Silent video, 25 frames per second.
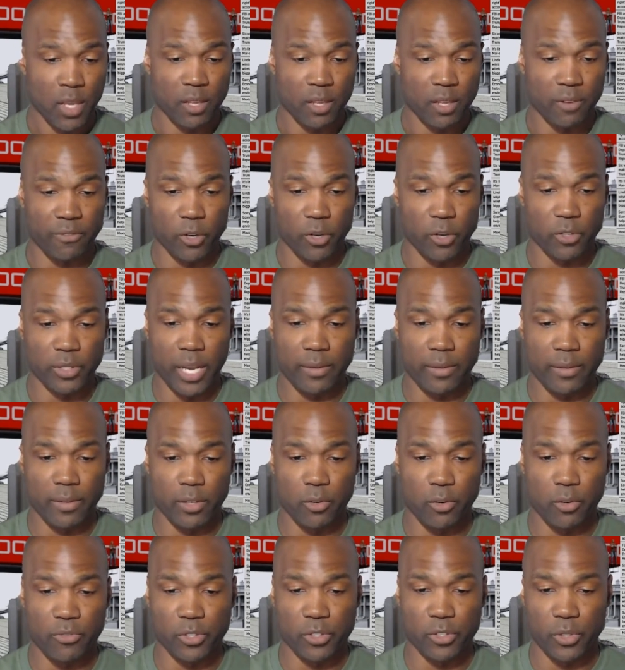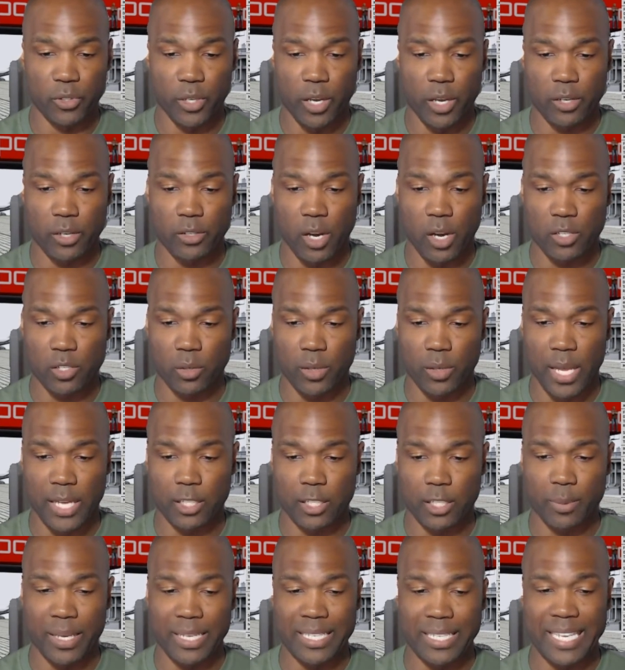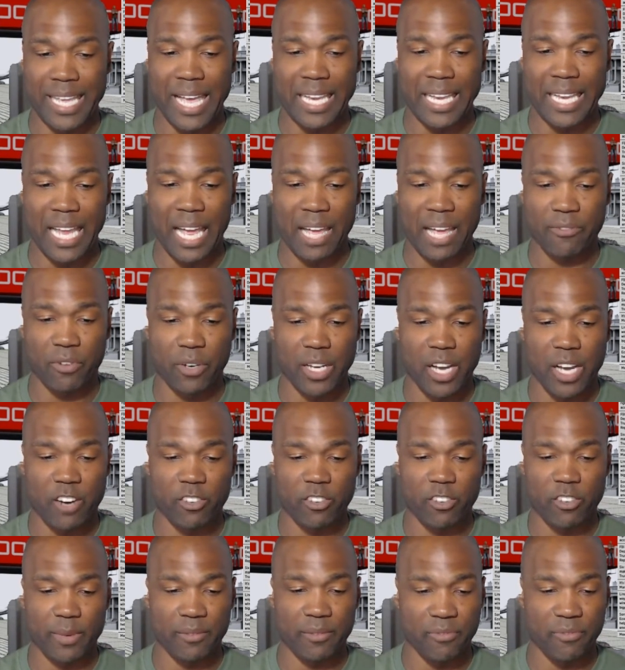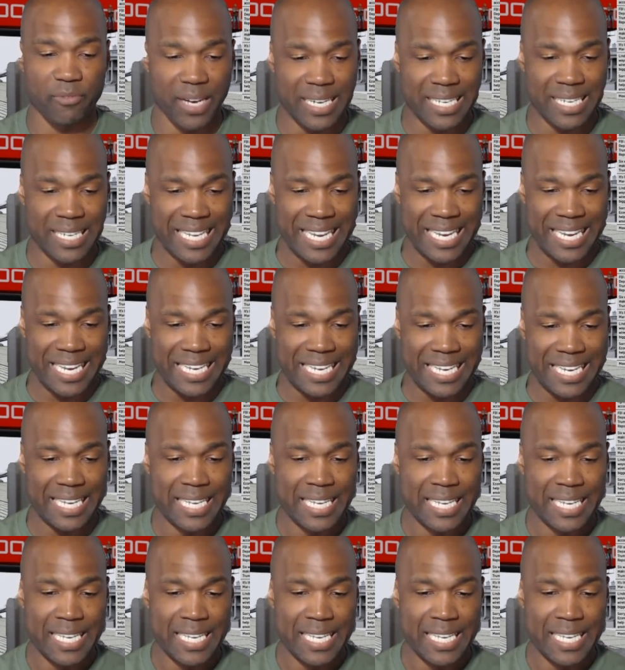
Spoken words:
The first day of the new fiscal year is also likely to be a deadline for government funding.